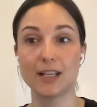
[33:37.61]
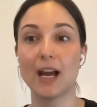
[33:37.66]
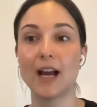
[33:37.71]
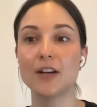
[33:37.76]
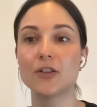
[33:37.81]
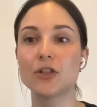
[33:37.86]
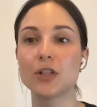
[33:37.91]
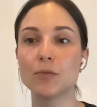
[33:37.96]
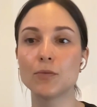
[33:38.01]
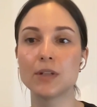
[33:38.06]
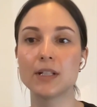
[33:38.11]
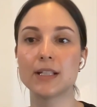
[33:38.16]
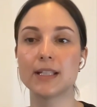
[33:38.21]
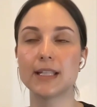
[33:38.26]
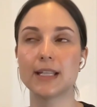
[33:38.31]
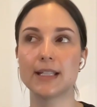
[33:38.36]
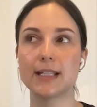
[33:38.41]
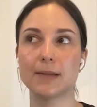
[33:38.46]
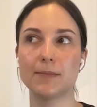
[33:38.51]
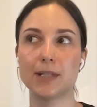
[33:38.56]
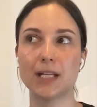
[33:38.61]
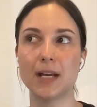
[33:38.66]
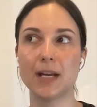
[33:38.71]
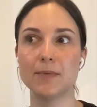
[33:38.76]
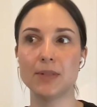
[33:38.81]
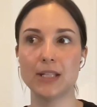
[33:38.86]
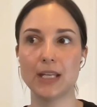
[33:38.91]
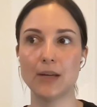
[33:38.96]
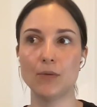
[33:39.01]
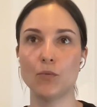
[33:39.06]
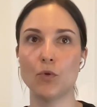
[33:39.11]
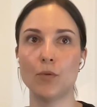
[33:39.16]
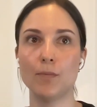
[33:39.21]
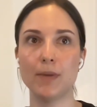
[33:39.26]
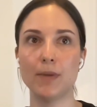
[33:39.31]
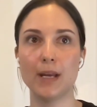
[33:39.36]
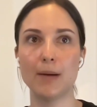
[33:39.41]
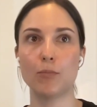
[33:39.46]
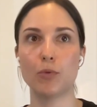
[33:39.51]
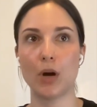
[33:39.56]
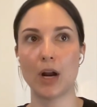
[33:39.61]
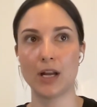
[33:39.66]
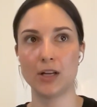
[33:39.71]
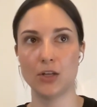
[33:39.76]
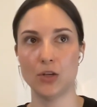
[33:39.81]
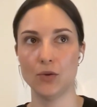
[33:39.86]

I actually want to say sometimes it won't be a brand